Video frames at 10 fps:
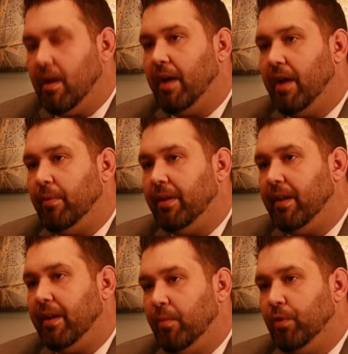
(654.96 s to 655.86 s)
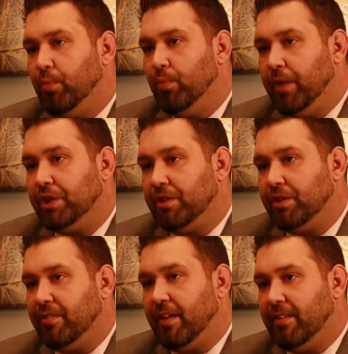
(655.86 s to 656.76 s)
I don't think anyone rich
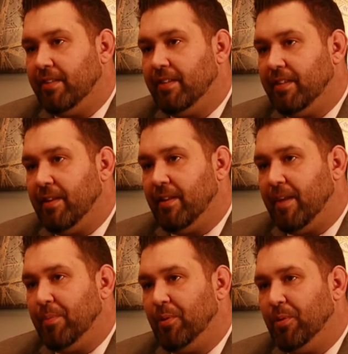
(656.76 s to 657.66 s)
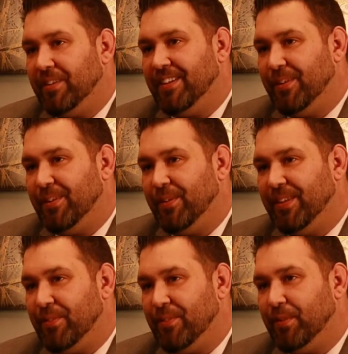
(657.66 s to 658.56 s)
decides that they're that bored that they go and
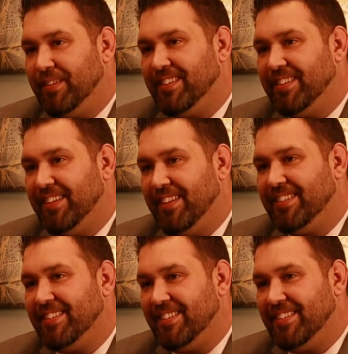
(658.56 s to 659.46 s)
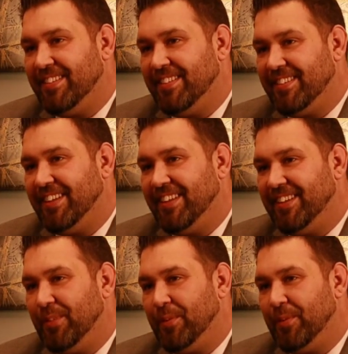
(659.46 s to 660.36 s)
get their real estate license and decide that they want to